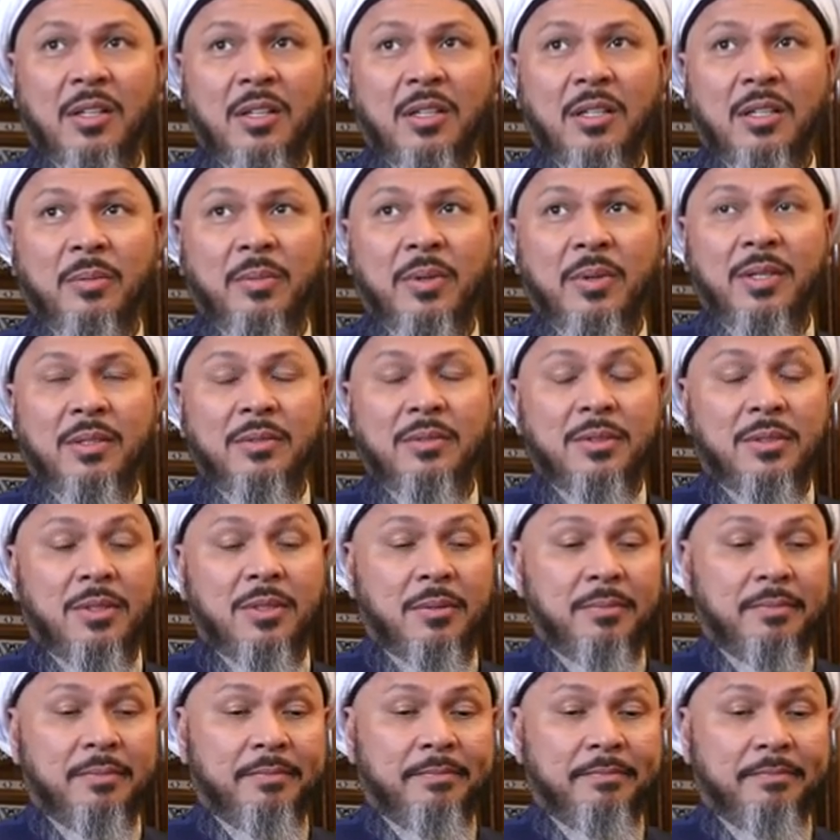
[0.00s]
A little bit,
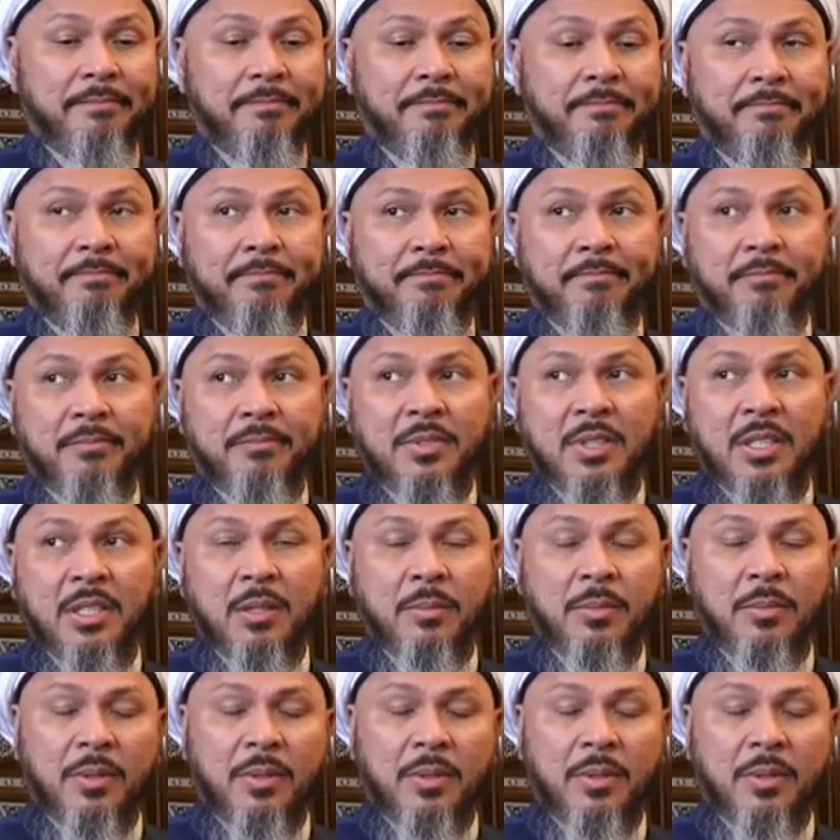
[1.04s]
a